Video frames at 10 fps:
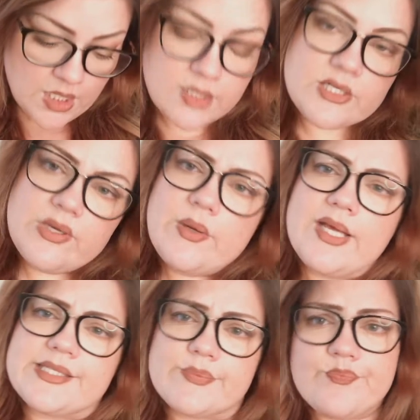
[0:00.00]
So
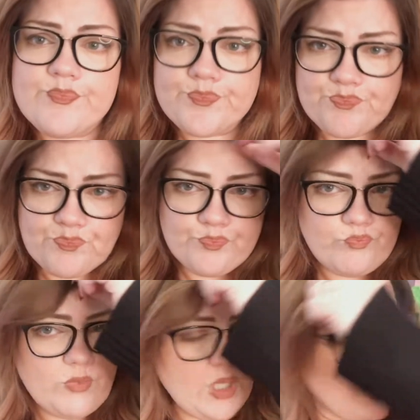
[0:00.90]
anyways,
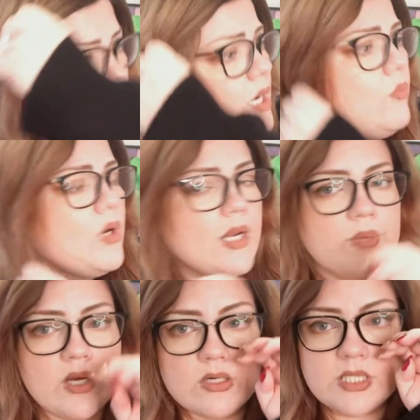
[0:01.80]
what I'm
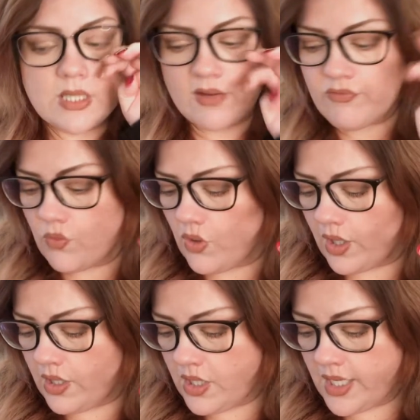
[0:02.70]
here today
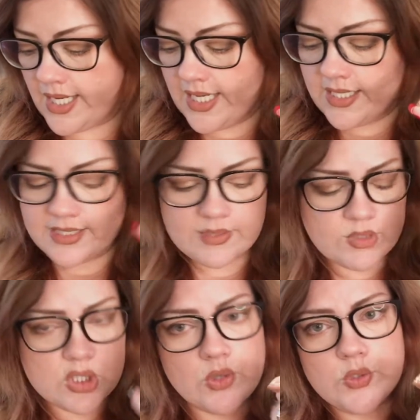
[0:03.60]
for is I'm going
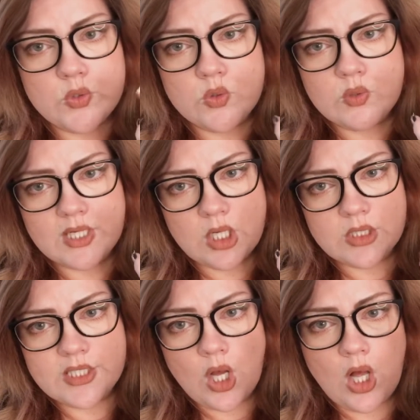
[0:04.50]
to show you an
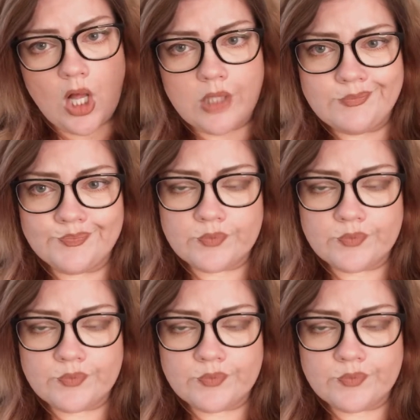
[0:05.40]
Ulta haul.